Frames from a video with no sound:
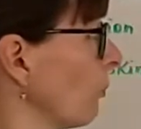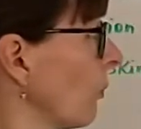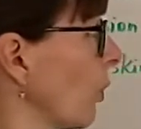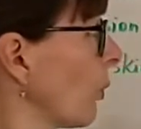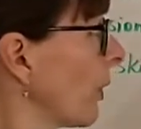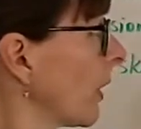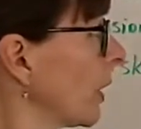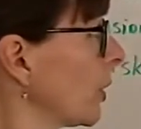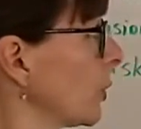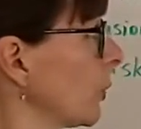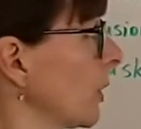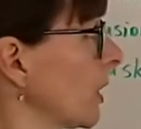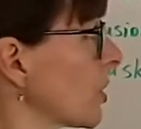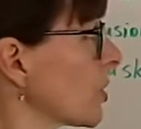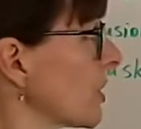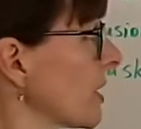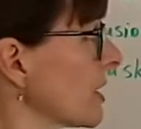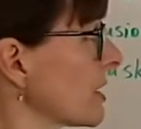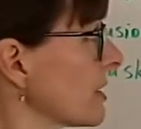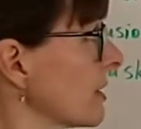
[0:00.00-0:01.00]
We want to do a
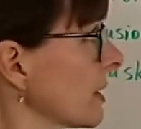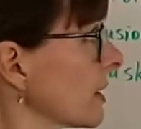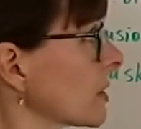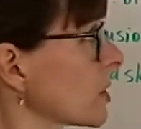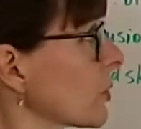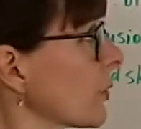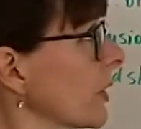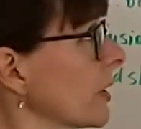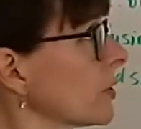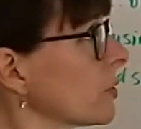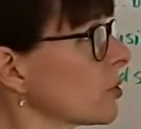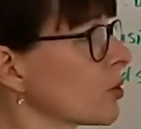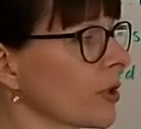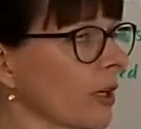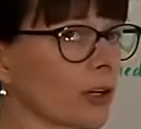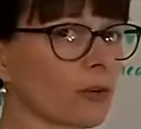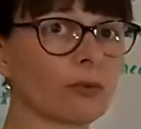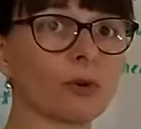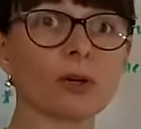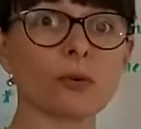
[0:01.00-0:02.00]
chest x-ray to
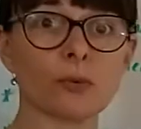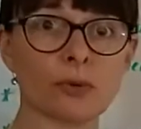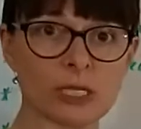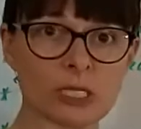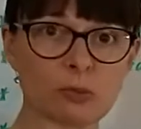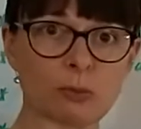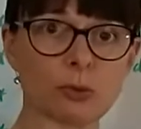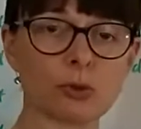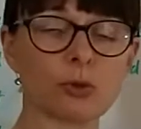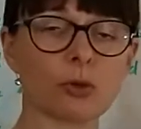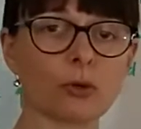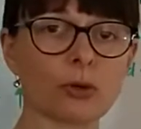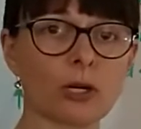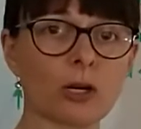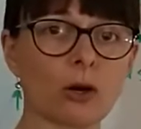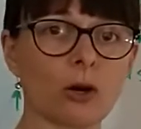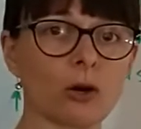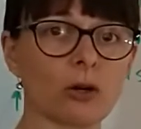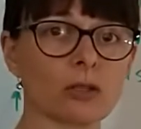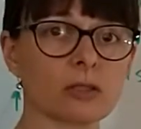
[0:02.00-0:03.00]
check for respiratory
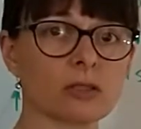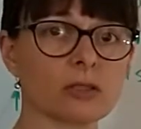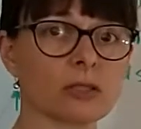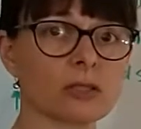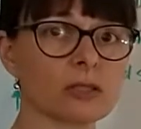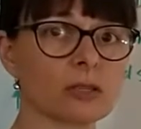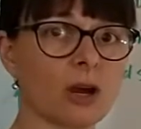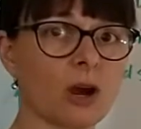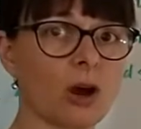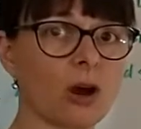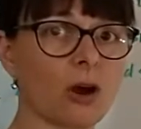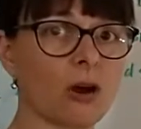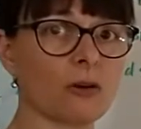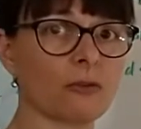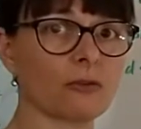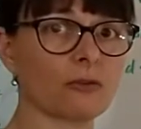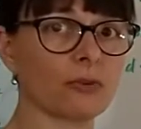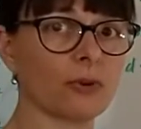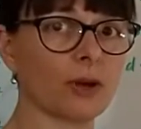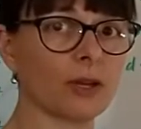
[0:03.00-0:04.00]
causes
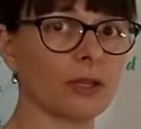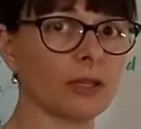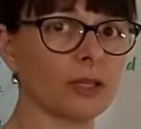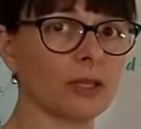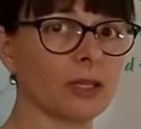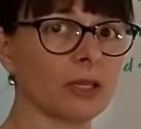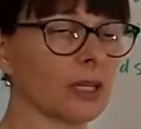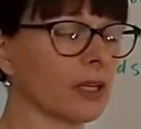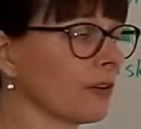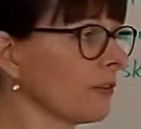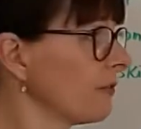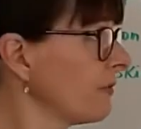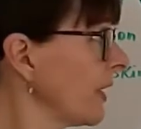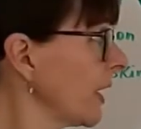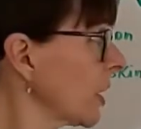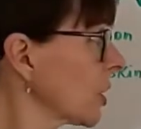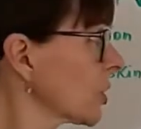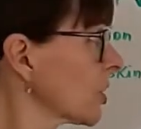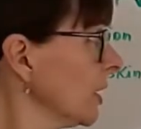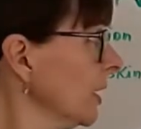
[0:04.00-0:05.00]
of the
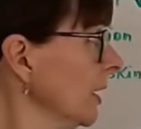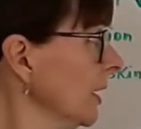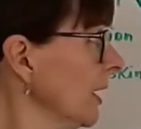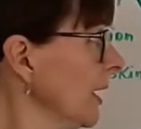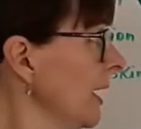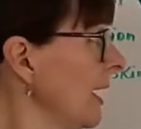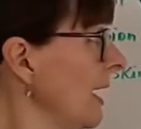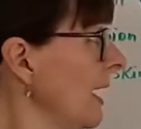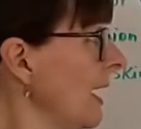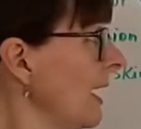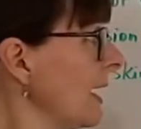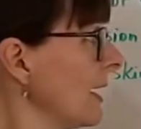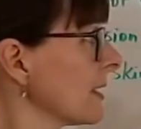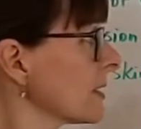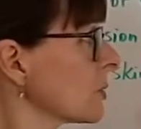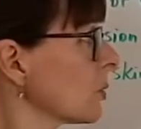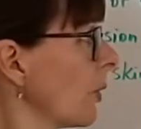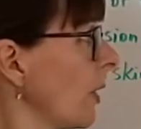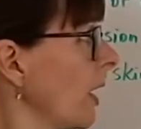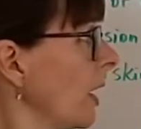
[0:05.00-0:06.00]
infection,
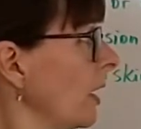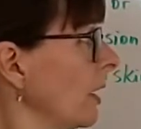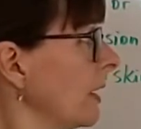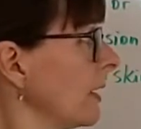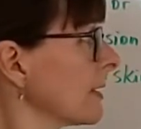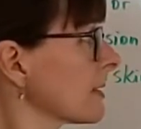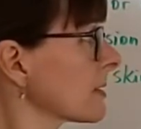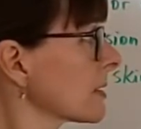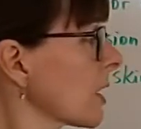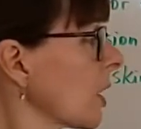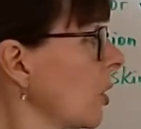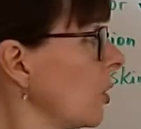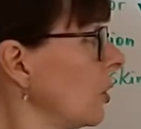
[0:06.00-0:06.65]
as well as